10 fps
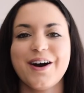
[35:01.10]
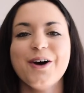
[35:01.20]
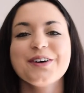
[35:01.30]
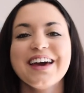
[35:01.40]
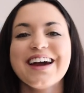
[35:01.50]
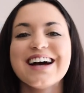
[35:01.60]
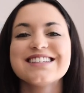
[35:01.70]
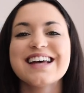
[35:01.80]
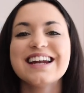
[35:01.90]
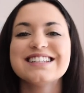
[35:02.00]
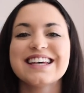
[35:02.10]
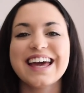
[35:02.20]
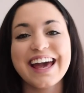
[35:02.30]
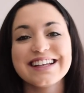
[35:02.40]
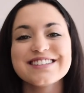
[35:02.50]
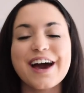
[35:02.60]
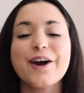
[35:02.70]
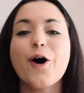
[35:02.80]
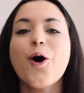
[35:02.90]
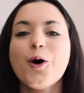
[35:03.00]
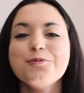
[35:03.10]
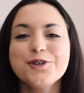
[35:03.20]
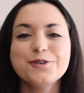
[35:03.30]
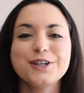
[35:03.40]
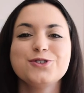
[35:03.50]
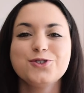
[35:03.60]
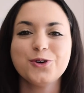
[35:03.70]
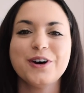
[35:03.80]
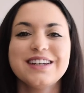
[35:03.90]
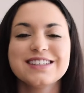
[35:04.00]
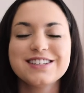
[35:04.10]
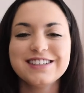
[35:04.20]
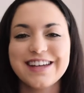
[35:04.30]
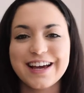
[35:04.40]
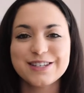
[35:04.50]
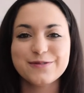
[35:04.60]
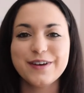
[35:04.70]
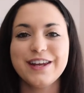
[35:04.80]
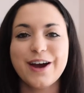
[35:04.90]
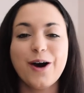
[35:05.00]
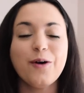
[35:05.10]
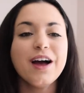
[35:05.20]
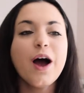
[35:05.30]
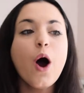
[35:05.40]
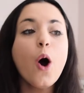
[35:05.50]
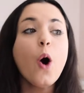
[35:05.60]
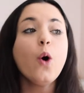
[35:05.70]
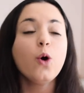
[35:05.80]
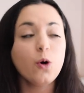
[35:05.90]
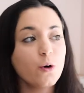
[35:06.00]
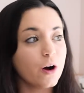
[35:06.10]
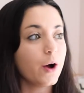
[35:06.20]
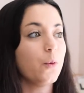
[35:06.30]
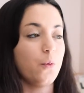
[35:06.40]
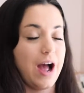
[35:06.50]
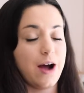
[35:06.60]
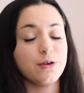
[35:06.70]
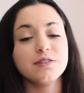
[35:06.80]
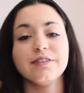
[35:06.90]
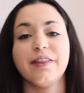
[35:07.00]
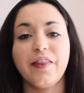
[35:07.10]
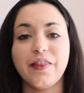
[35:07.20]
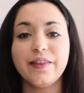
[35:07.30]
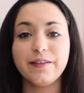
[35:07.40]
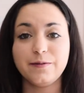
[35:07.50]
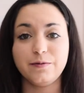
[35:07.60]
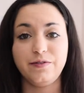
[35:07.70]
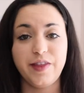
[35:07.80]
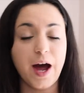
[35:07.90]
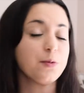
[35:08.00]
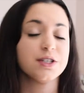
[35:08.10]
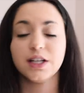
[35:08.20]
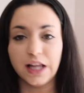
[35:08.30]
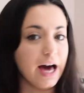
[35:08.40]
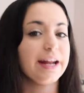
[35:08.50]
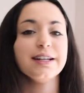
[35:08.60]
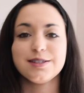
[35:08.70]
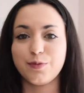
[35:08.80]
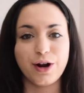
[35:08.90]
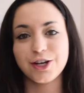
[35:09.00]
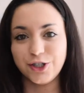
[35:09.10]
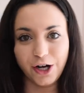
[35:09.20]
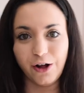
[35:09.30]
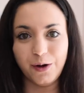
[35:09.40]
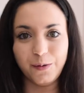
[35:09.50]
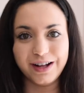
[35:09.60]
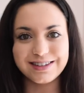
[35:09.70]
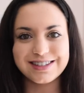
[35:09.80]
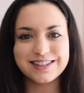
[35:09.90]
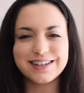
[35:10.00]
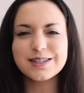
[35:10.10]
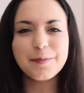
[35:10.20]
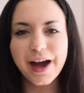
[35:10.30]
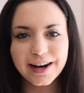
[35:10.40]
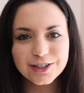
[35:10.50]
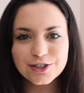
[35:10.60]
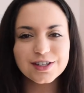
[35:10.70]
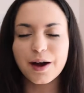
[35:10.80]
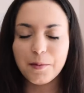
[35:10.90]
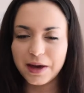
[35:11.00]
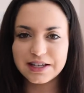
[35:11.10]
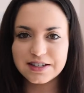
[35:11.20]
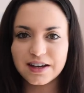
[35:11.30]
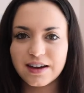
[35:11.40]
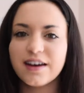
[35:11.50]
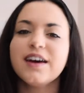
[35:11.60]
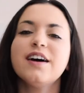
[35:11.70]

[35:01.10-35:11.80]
Okay, guys, that is it. I hope you enjoyed today's video. Whew, wow. That was a lot of inspiration all at once. Isn't Patti just amazing?